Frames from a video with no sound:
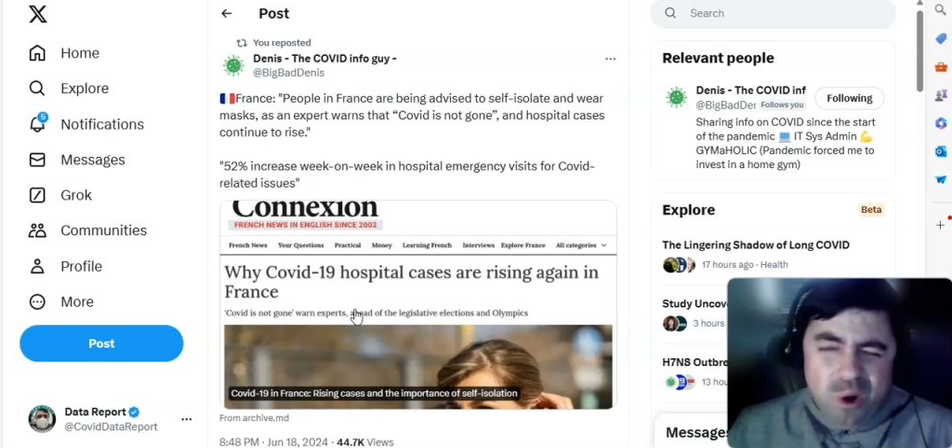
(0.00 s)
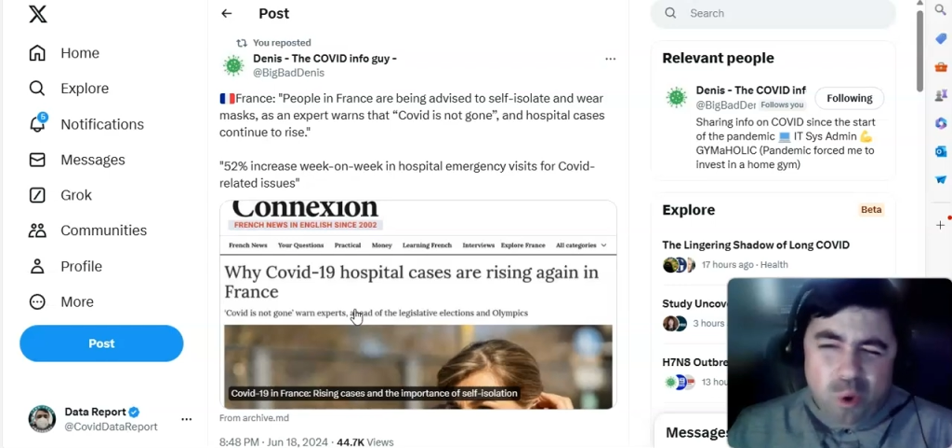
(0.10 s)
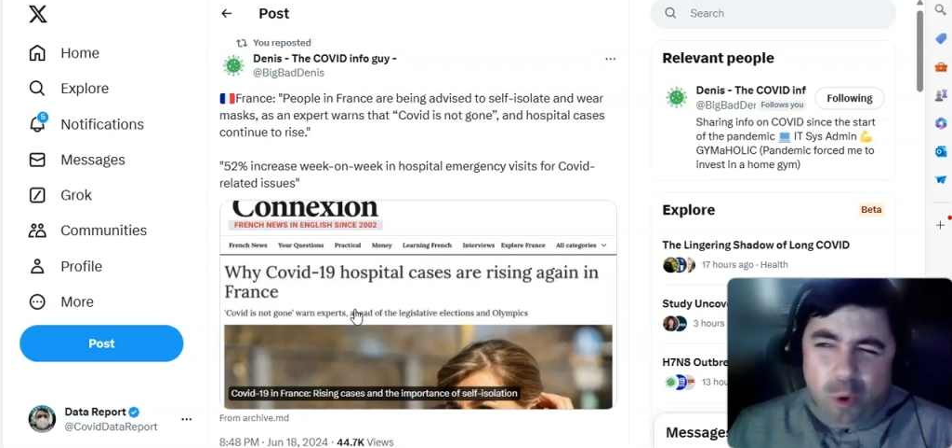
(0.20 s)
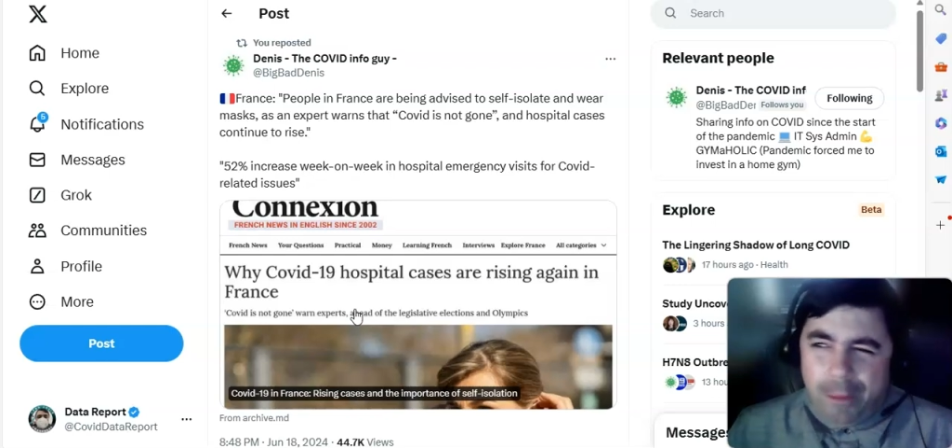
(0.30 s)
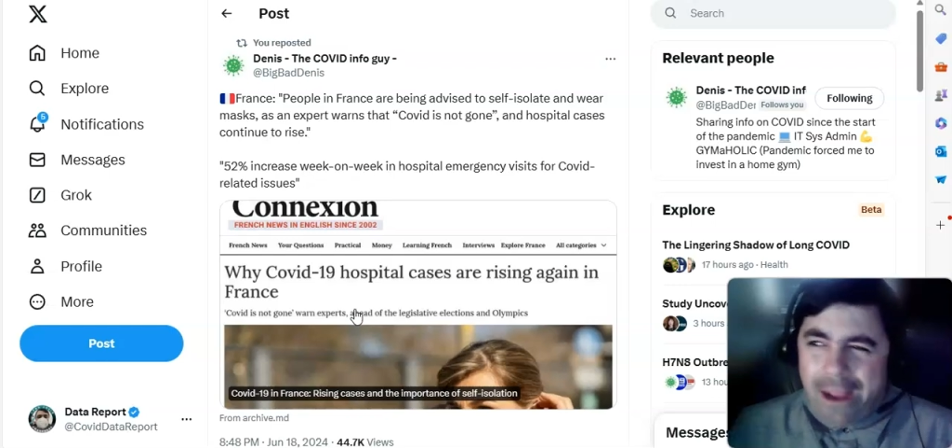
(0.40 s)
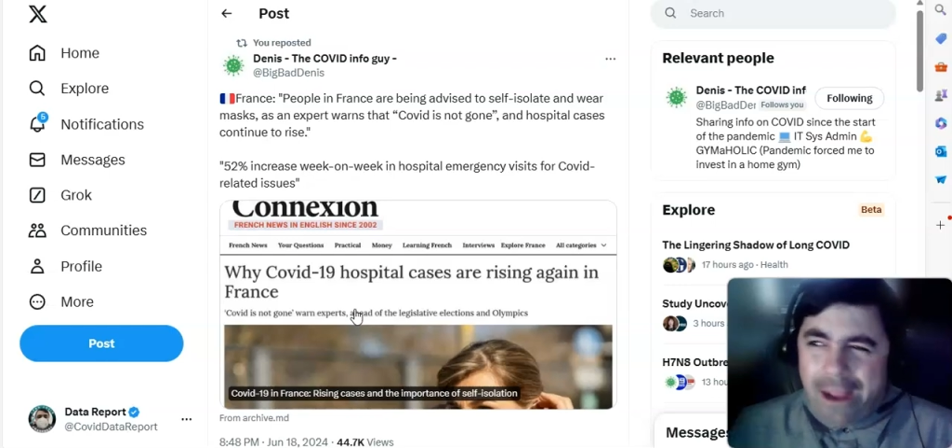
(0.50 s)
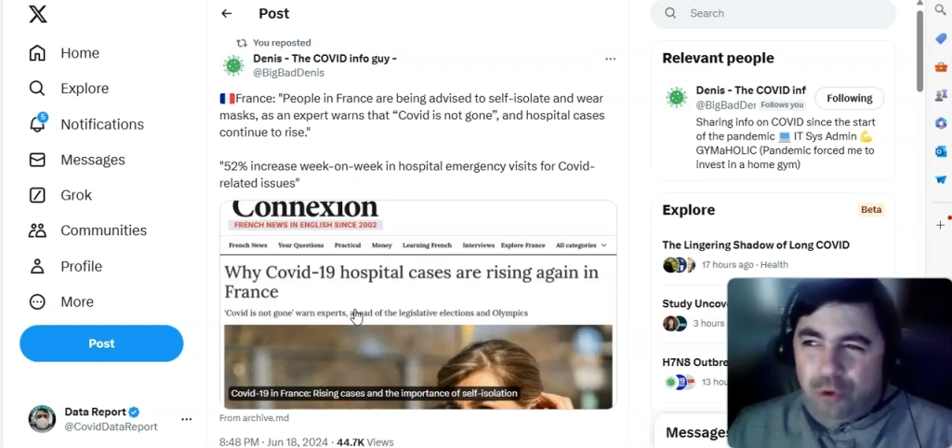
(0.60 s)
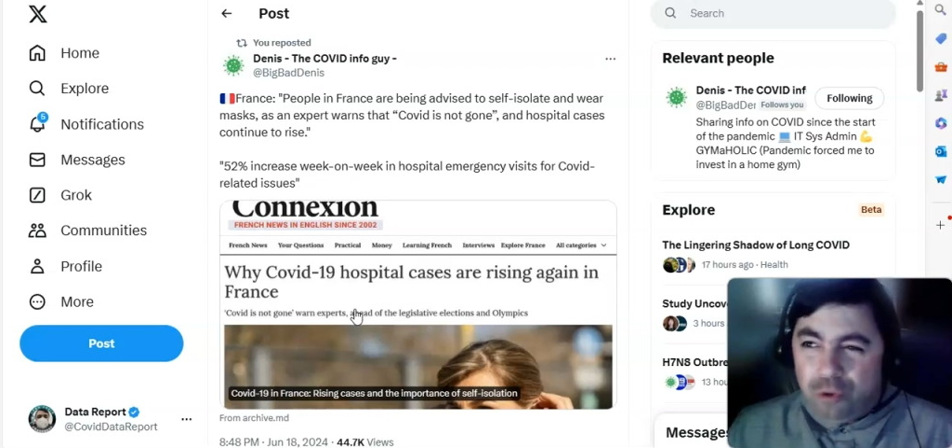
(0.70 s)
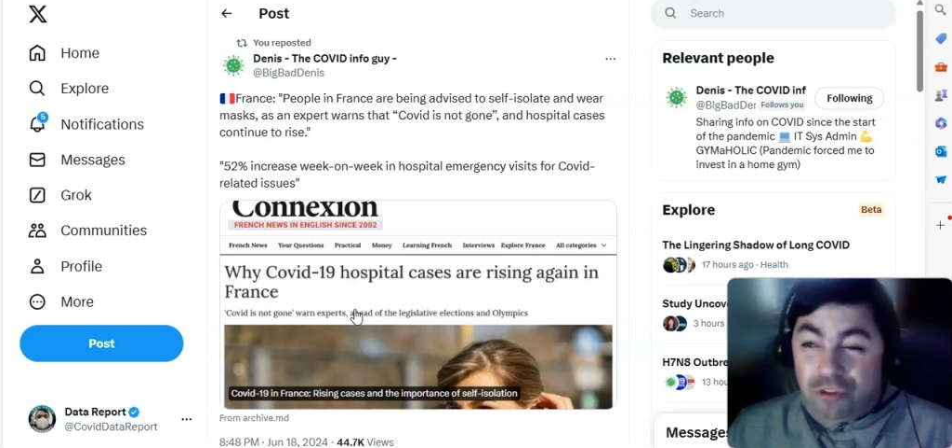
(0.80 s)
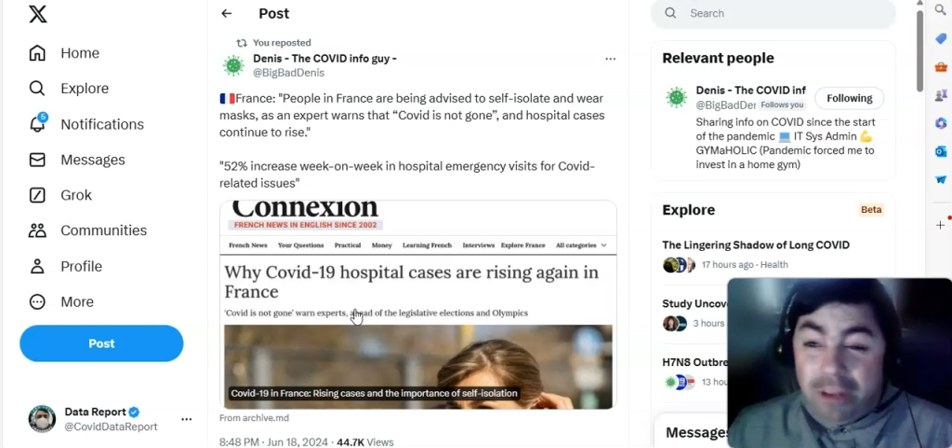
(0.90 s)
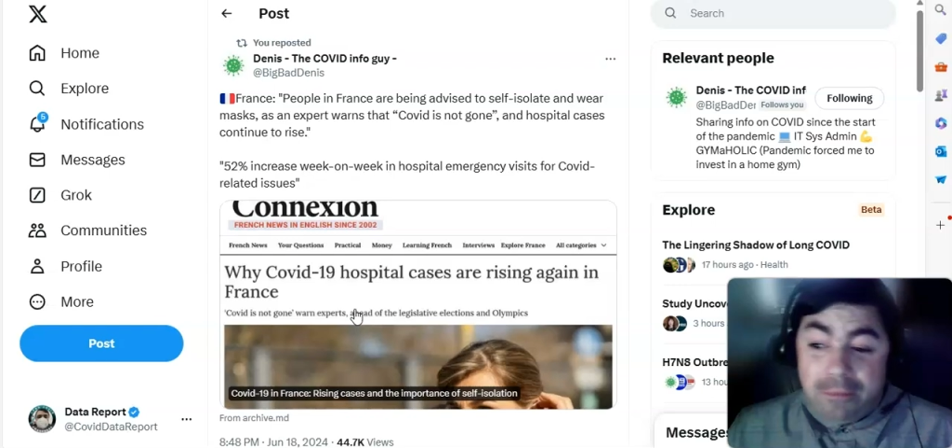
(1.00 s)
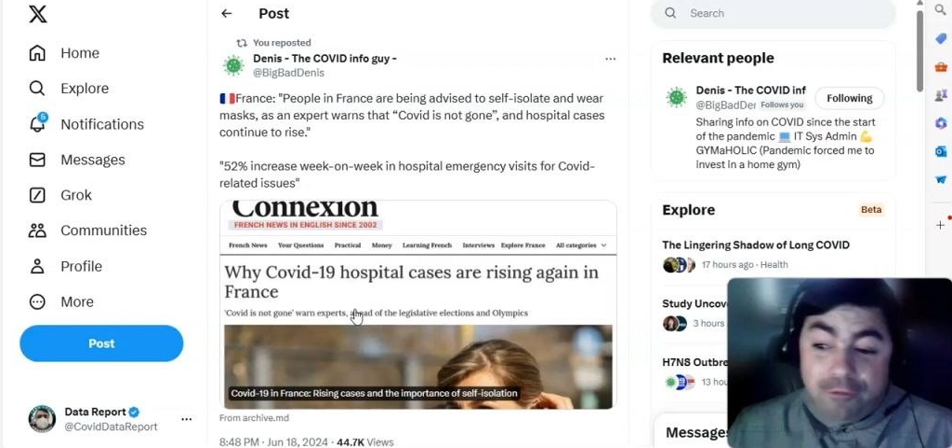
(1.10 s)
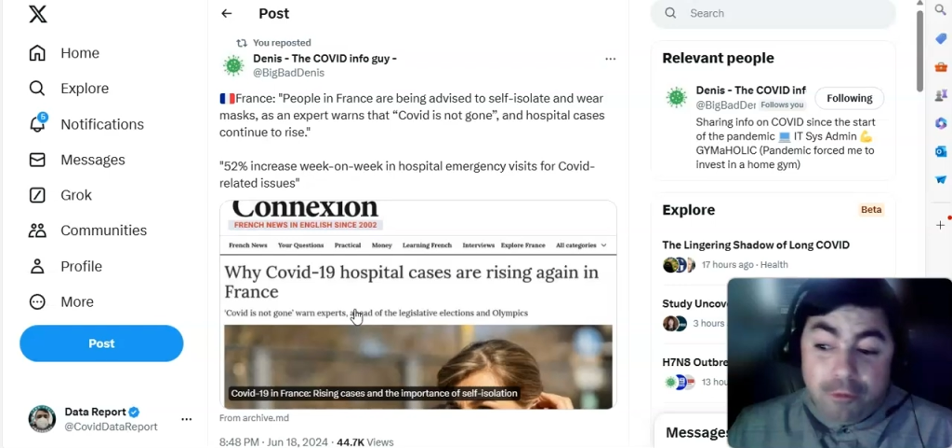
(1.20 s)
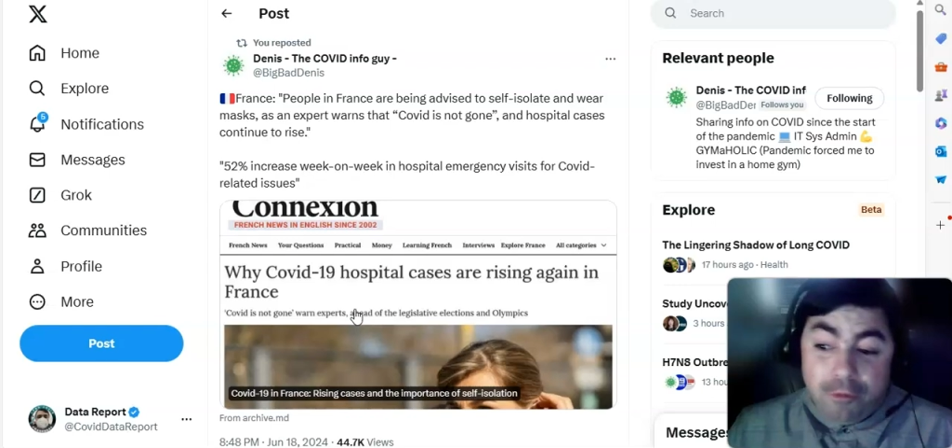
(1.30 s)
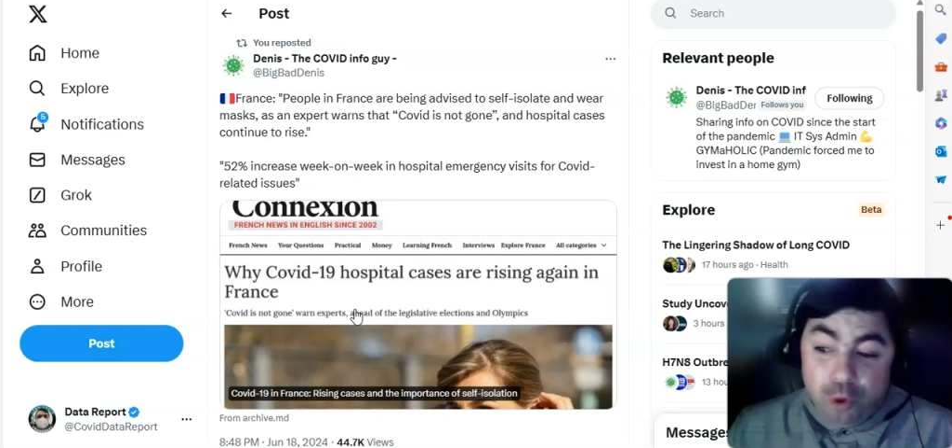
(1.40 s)
or back to a
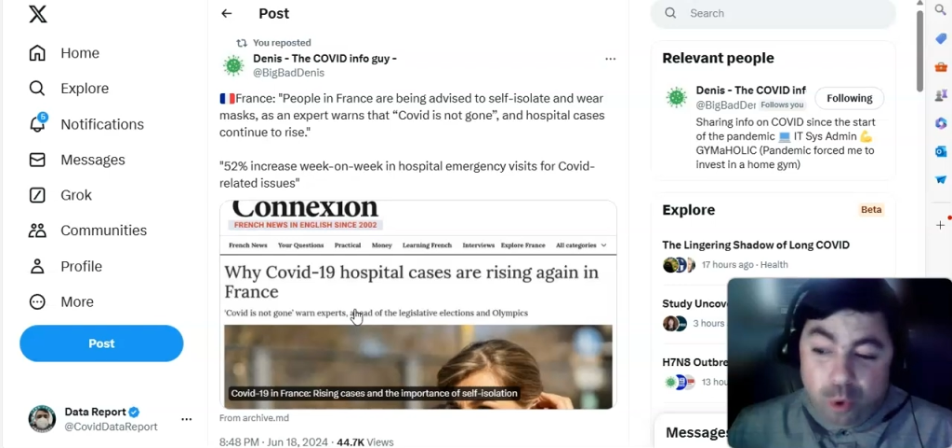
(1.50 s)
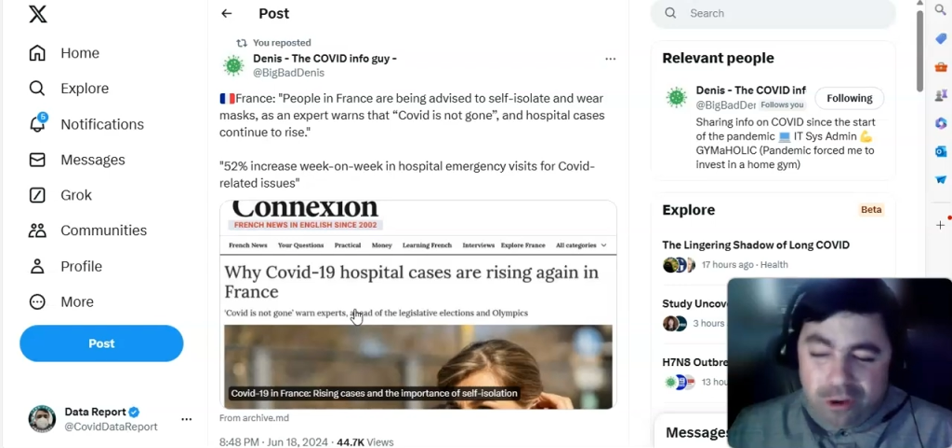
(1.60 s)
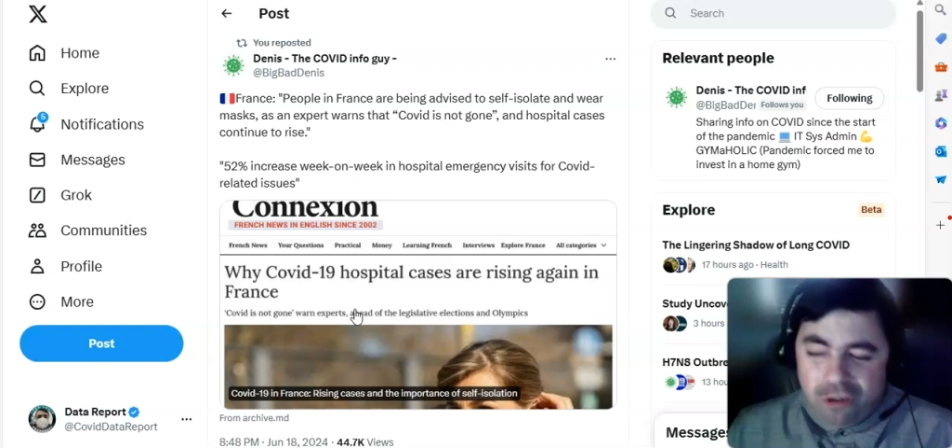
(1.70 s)
statement from New York.